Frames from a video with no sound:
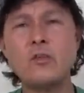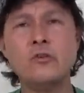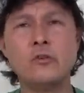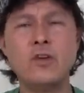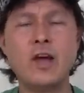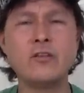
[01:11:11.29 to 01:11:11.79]

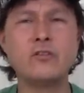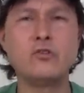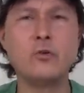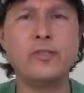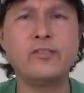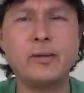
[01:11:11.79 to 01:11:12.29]
So if you guys
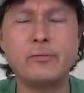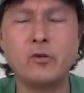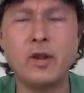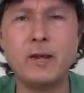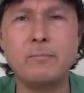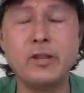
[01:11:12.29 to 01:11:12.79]
enjoyed this
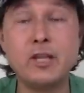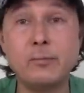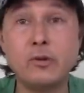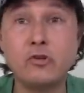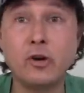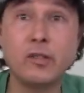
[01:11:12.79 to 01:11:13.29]
episode, hey, please
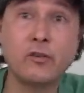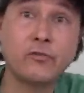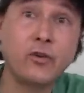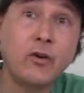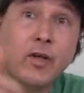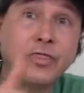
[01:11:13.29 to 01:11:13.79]
be sure to give this
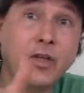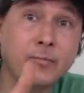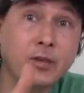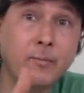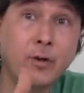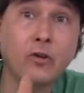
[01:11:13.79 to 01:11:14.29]
video a thumbs up.